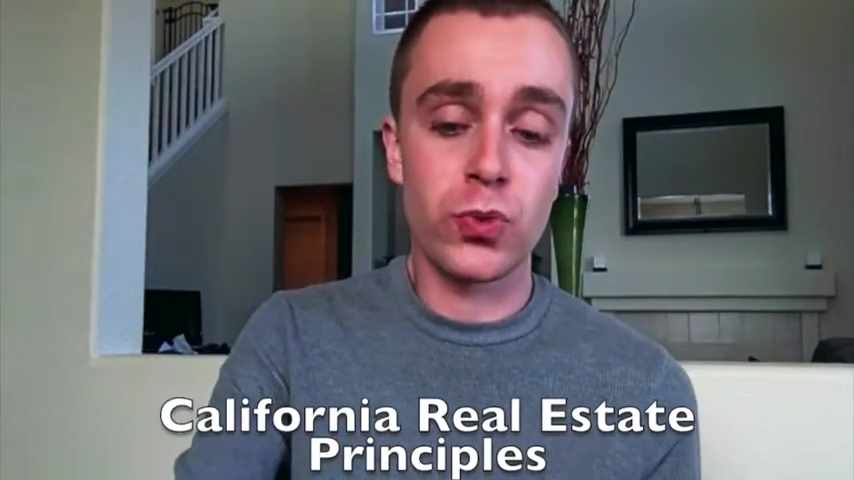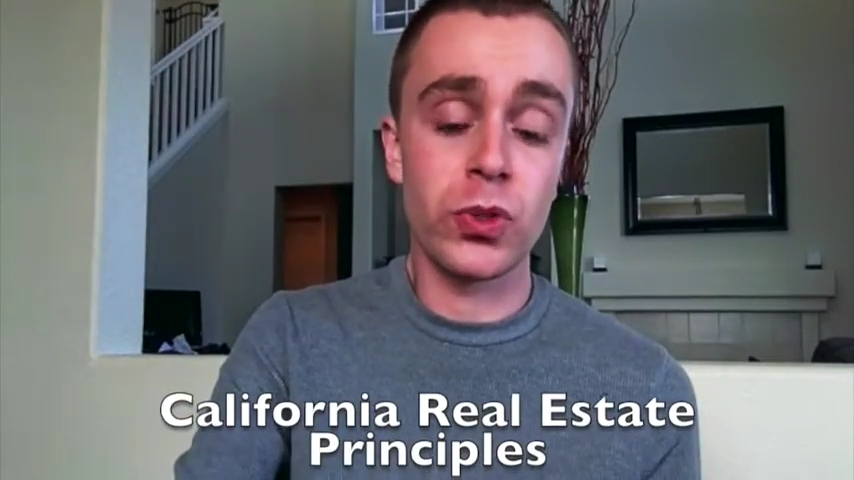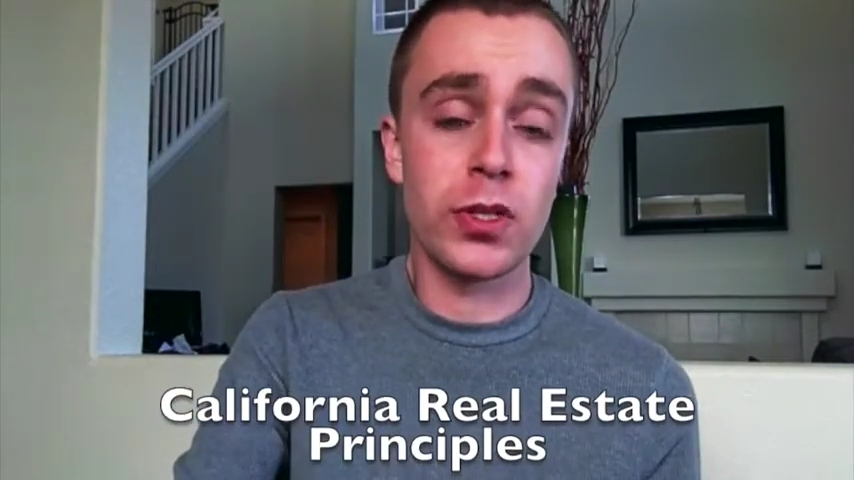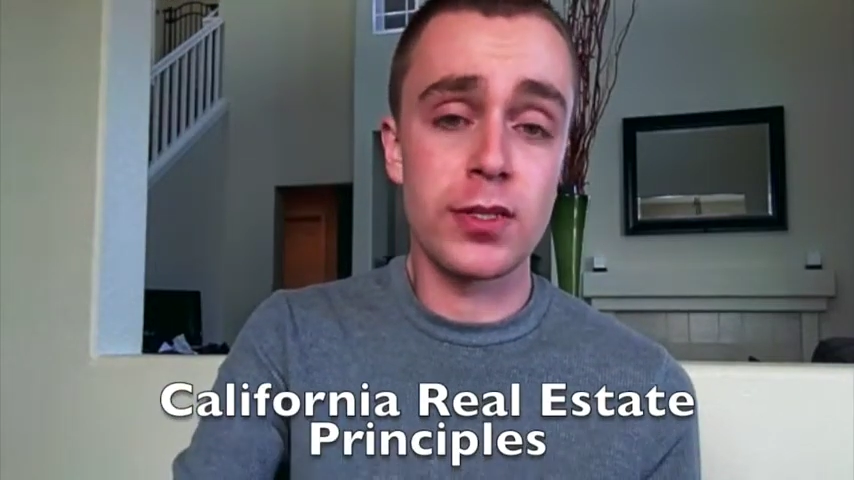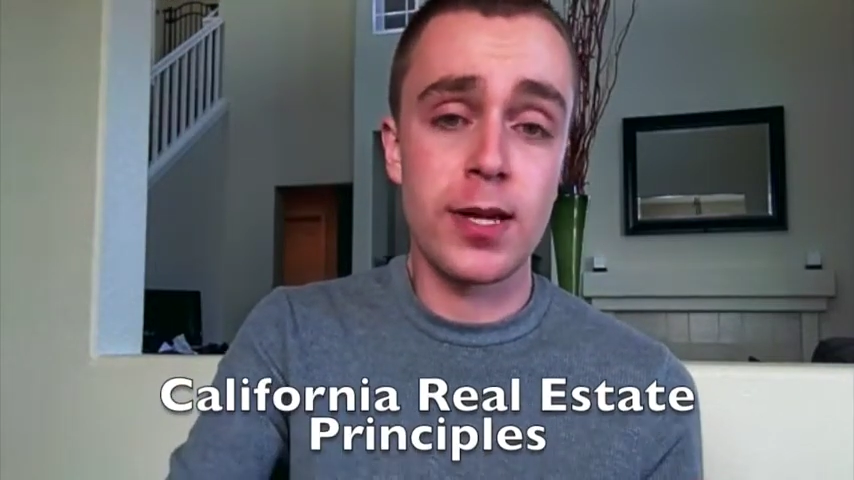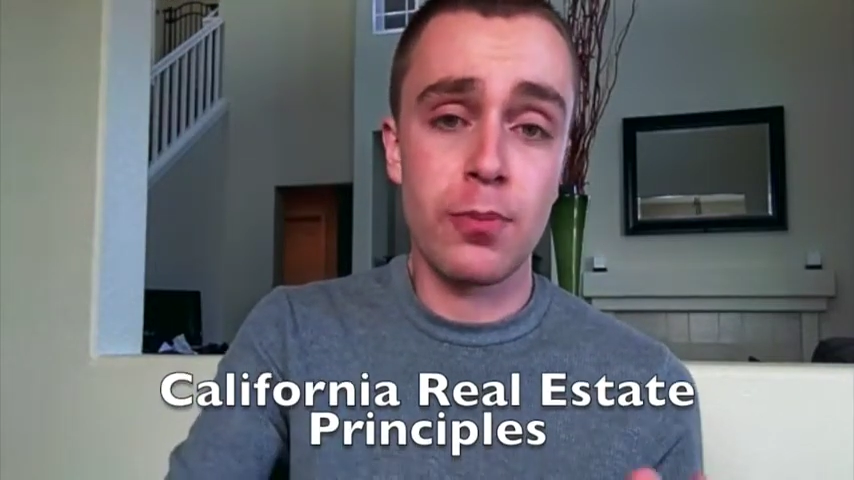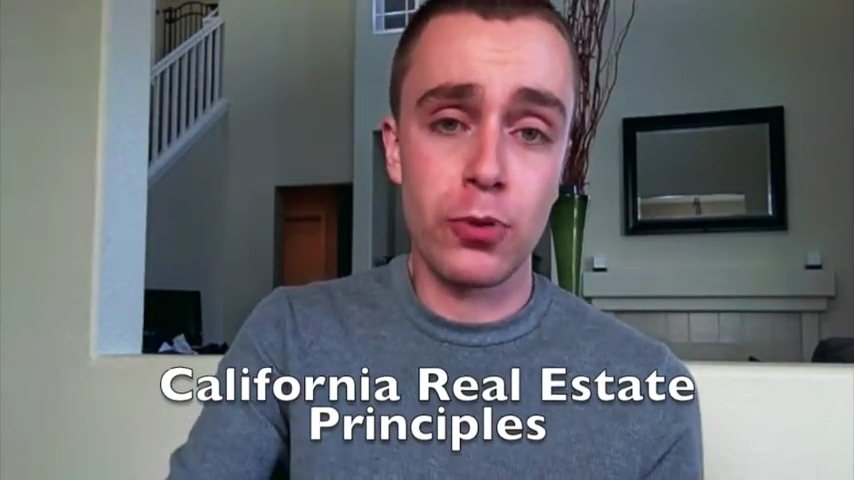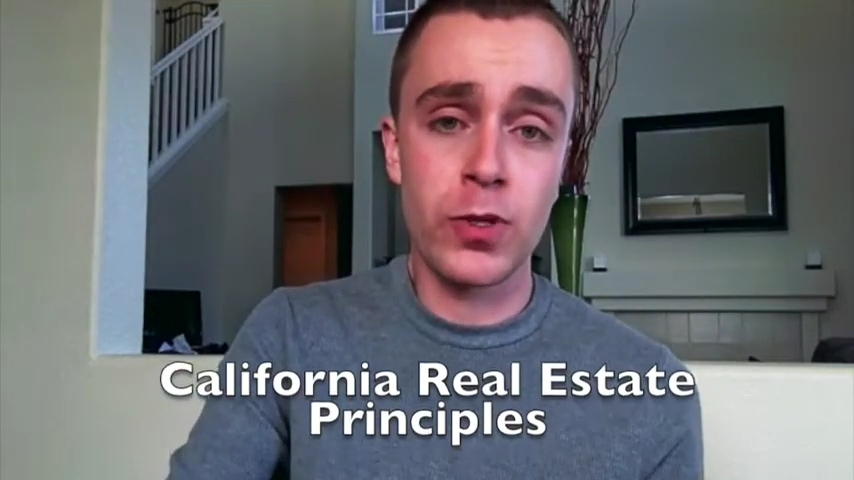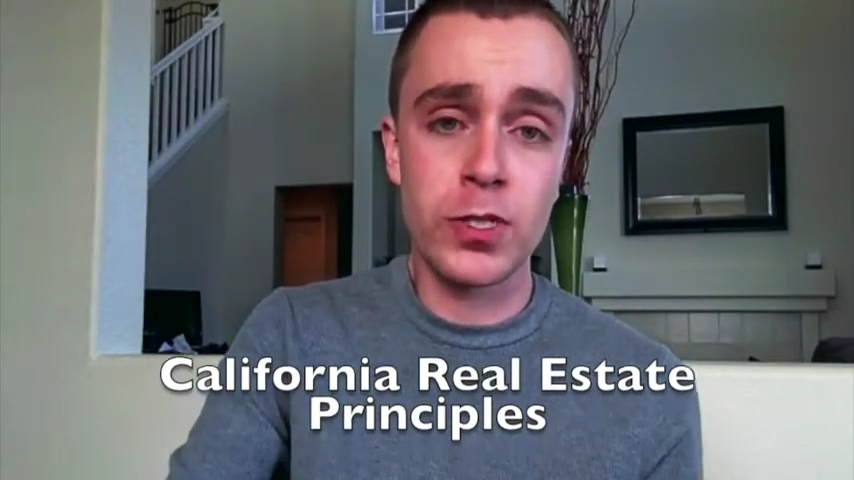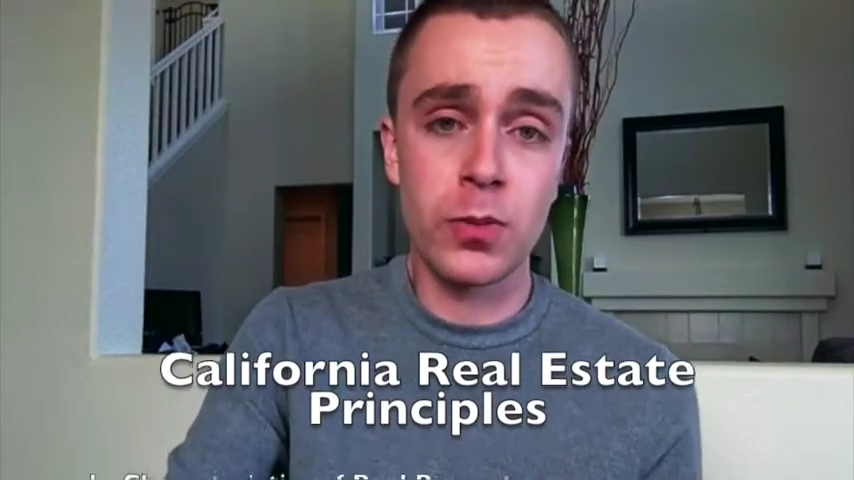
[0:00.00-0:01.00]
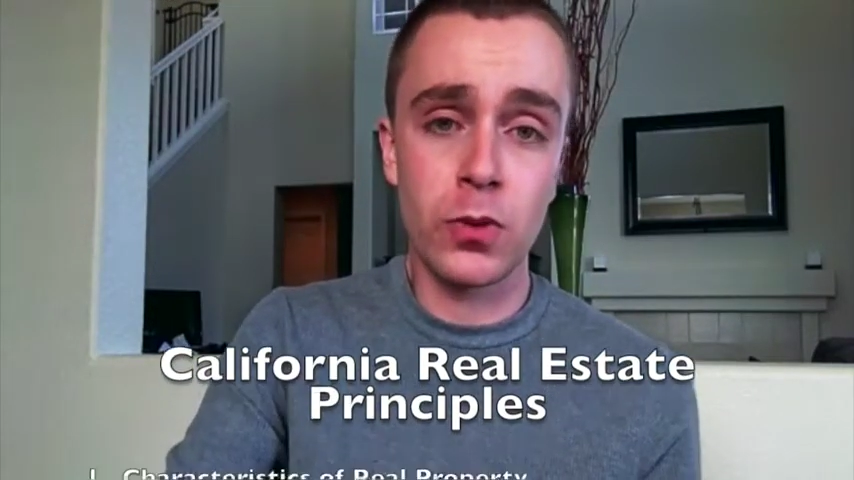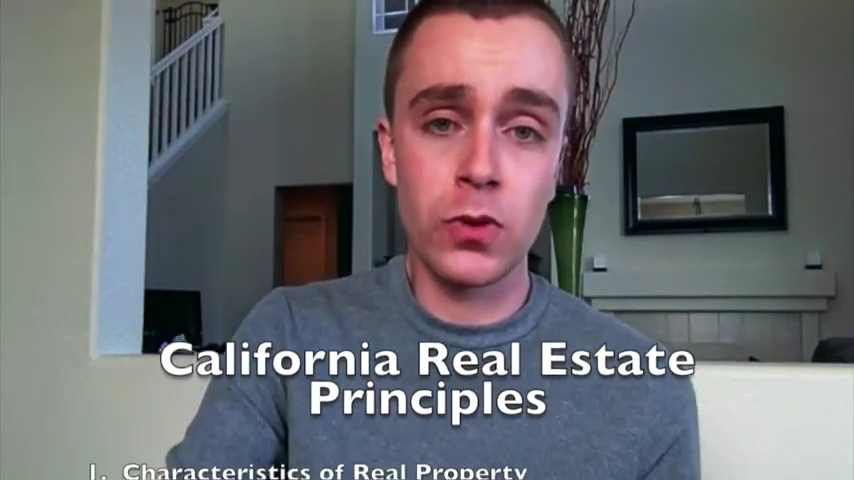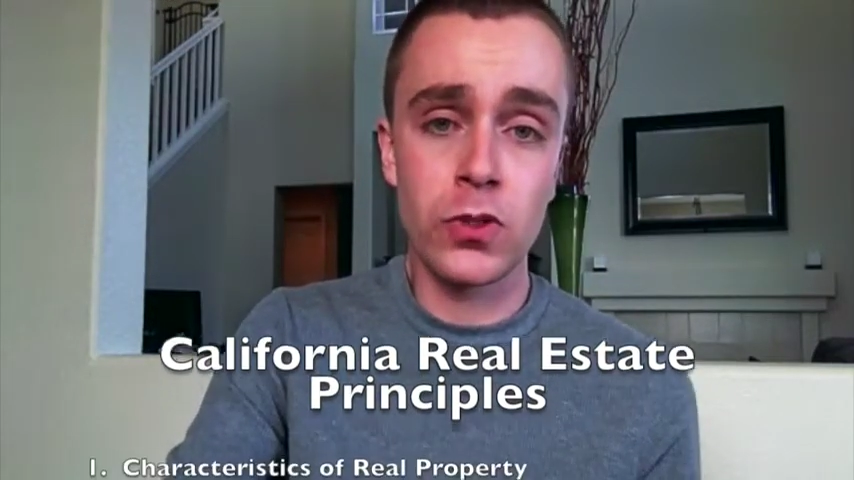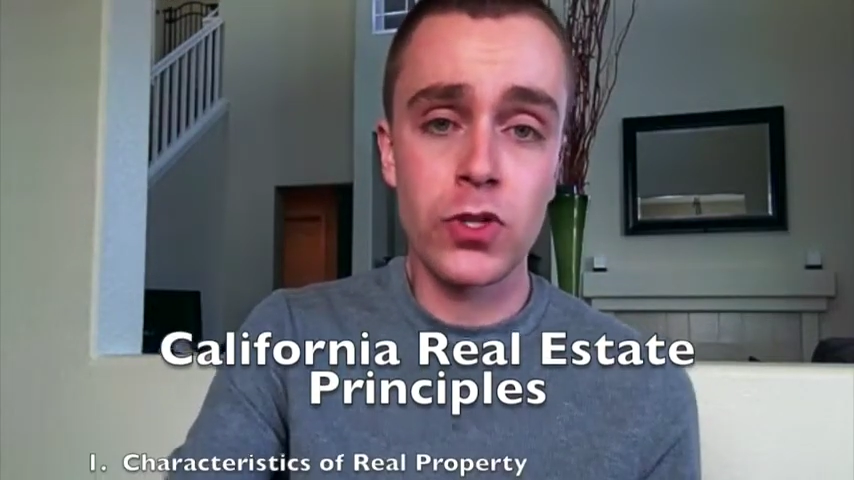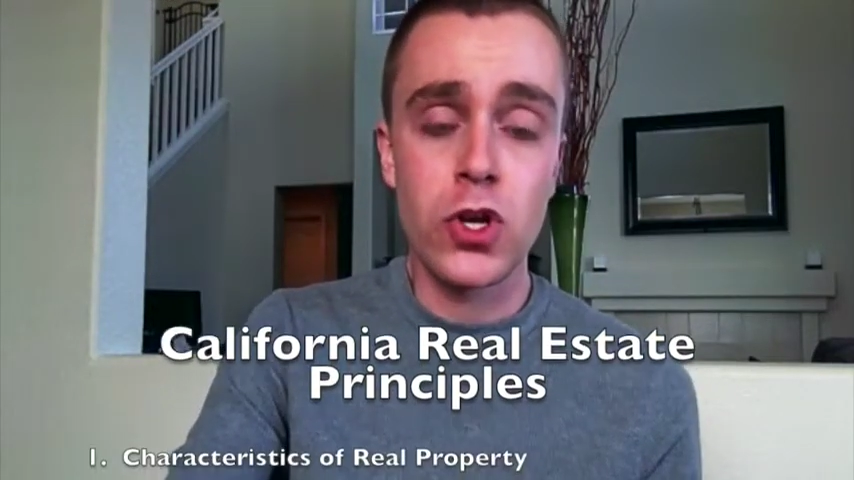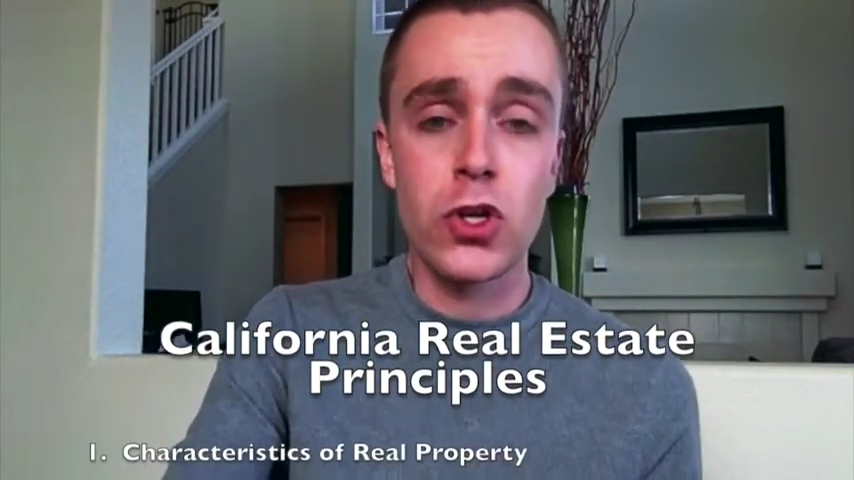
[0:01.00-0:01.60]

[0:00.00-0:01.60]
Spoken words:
real estate principles,